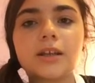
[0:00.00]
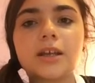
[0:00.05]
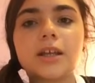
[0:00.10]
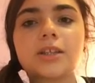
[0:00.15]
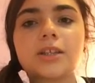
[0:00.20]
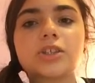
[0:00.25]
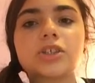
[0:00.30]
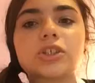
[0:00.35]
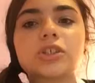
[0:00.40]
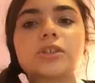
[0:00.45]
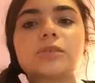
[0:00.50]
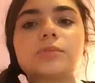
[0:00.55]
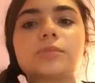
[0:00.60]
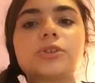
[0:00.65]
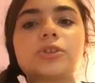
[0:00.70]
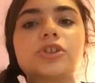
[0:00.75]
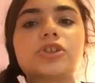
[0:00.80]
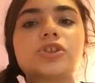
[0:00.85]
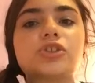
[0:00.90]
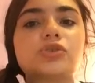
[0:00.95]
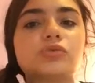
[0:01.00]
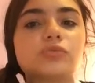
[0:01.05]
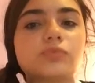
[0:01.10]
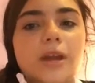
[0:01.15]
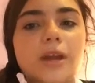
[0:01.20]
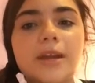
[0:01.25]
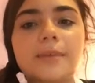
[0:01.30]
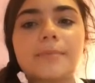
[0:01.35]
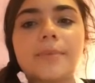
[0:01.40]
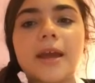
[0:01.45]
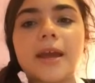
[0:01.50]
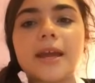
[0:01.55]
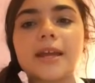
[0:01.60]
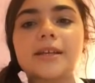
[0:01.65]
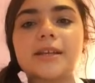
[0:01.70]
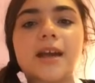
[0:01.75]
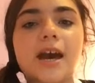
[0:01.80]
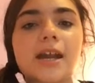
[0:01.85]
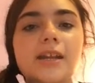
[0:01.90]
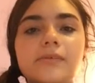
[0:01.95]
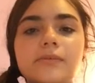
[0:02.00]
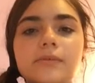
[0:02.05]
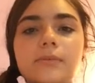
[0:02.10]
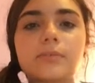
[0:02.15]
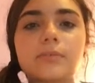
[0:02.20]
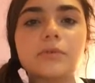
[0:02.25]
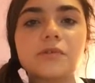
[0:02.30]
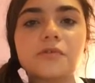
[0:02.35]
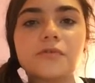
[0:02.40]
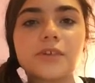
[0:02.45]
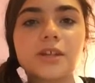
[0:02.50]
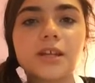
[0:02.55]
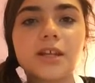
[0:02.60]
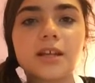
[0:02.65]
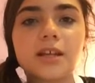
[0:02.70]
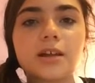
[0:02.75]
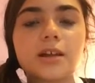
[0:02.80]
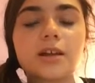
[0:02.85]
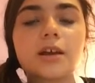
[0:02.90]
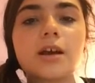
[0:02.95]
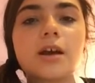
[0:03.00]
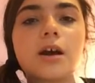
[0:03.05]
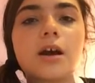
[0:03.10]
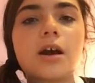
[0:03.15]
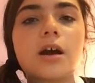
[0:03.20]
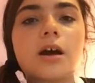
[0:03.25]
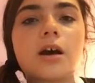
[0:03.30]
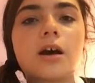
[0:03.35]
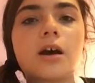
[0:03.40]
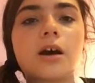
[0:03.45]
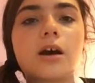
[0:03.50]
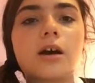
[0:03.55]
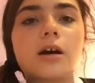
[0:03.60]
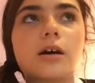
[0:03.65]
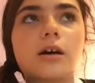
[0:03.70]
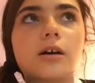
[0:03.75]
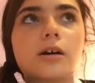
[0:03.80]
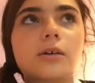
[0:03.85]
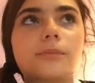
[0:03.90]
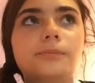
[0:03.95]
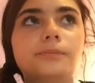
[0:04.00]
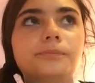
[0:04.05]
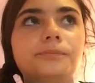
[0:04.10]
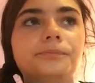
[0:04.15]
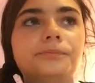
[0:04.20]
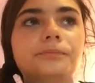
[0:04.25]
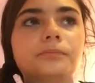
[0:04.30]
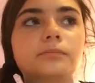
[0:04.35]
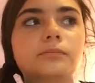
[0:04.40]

it just was straight pain, not even moving it. Um,